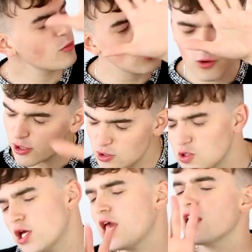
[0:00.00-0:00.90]
i'm an
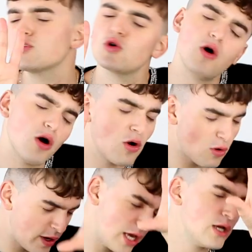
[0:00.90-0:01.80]
artist i can't talk
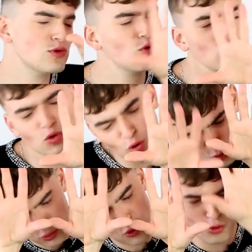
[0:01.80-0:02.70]
oh i can't do yo
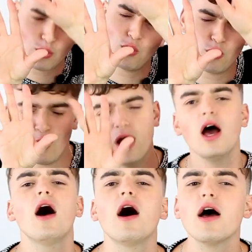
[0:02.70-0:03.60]
no no
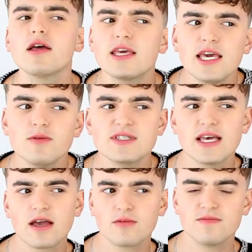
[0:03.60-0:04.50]
he was
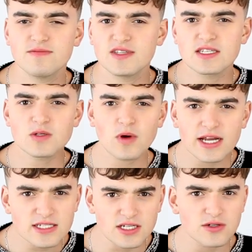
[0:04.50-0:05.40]
like this is what
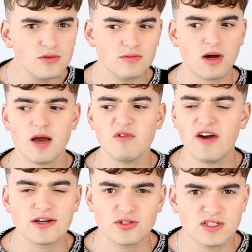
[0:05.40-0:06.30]
i do i'm a
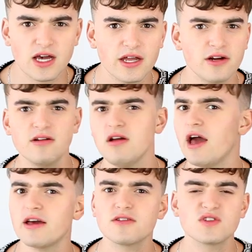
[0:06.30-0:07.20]
fashion designer
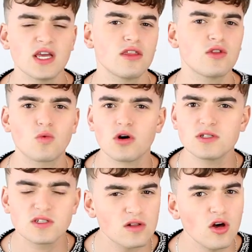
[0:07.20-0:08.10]
i understand that the world
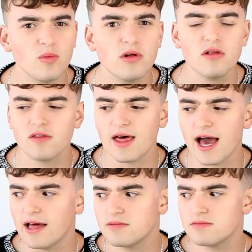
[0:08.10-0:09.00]
is global and
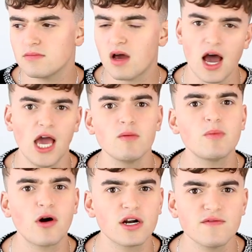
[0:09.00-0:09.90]
that i'm a
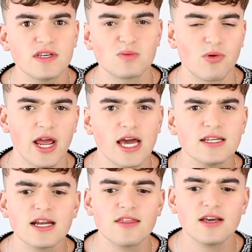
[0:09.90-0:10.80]
part of this brand
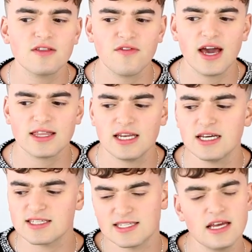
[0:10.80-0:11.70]
and i think the fact that he
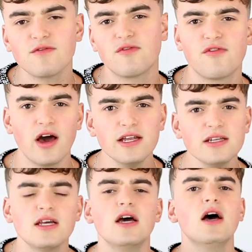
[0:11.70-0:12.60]
could in
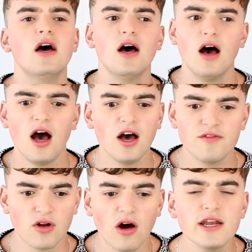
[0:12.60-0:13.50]
front of
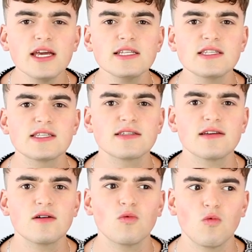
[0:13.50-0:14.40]
an audience
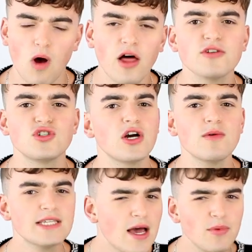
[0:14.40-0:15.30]
while the show
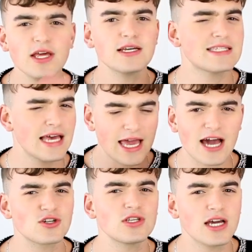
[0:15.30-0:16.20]
was happening is like
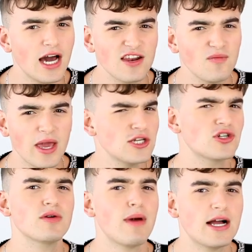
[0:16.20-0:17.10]
actually kind of
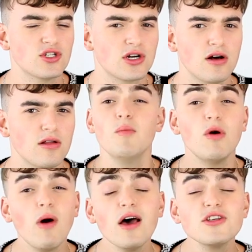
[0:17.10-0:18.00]
major and magical.
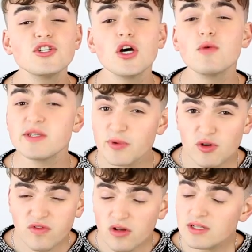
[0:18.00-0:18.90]
But while the show was
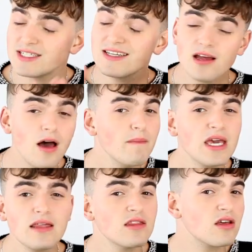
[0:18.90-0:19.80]
beautiful, it did not
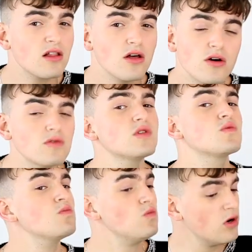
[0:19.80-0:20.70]
mean the
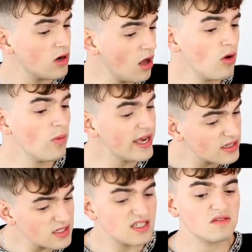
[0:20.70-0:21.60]
clothes were
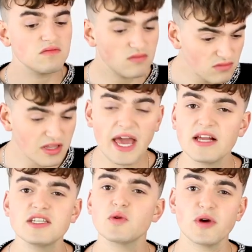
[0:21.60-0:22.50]
always
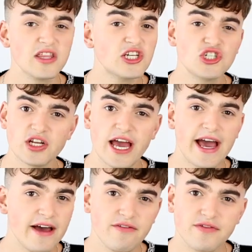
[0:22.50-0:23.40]
landing where they should
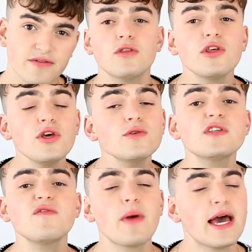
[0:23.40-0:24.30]
have. The
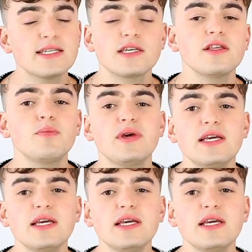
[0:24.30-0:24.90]
use of masculine